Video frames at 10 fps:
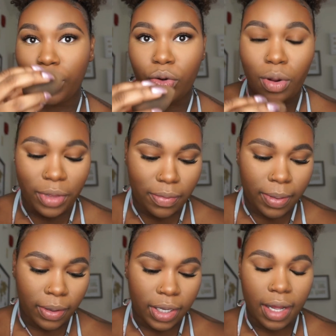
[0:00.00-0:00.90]
would normally
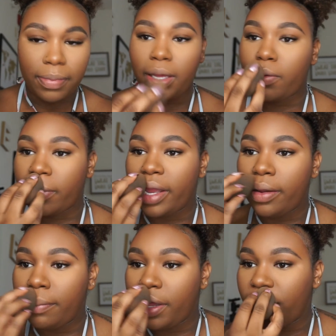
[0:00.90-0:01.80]
build up, like right
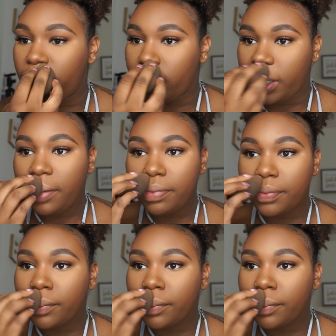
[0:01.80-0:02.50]
above your lip.